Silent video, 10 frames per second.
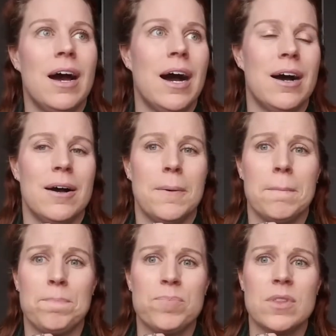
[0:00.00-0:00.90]

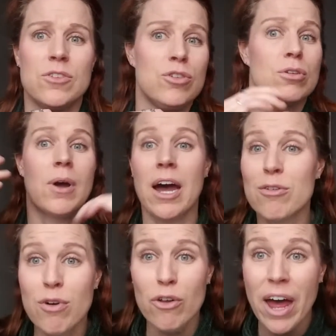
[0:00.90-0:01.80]
Do you know how
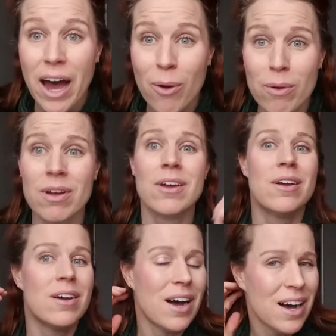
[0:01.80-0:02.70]
to fall down?
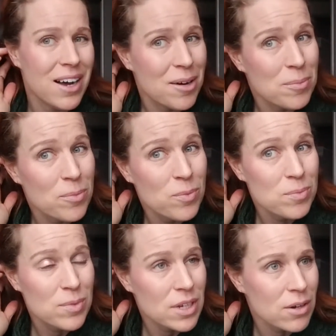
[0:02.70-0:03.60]

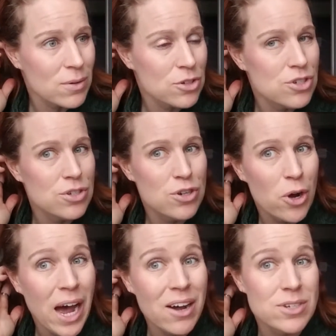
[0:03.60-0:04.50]
Do you
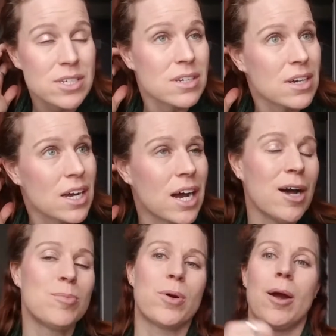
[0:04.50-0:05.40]
know how to
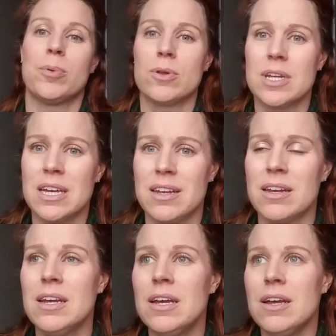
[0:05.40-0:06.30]
cut properly?
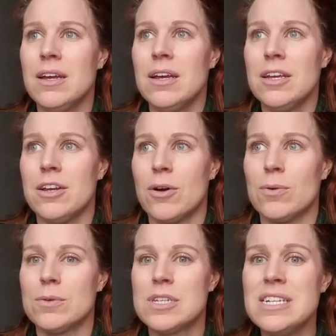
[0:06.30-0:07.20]
And,
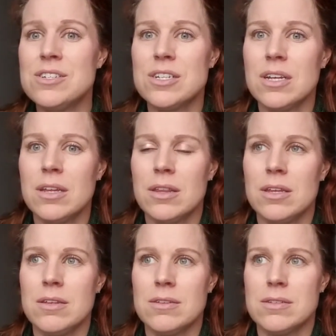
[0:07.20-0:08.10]
teaching
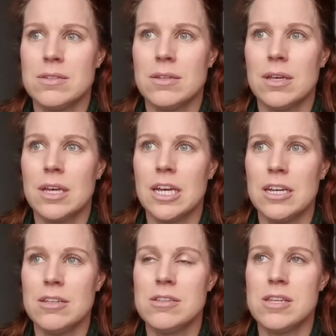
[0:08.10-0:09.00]
these
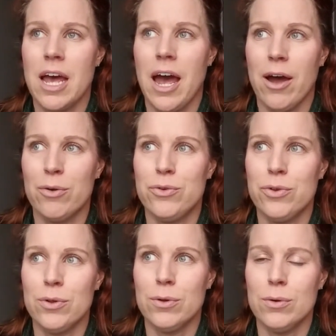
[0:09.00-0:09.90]
kids how
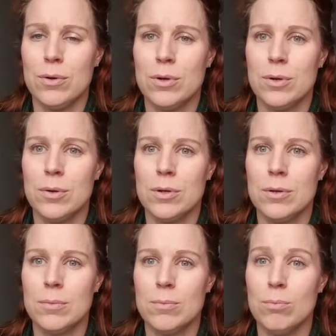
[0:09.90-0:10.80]
to
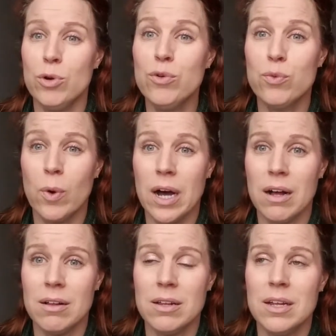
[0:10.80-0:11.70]
move
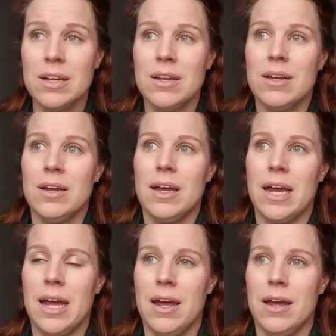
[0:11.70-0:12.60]
well
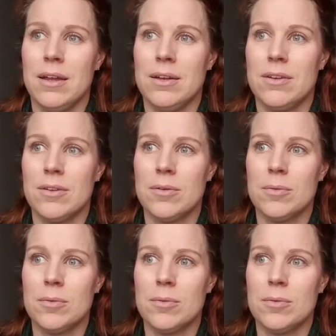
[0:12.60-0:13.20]
and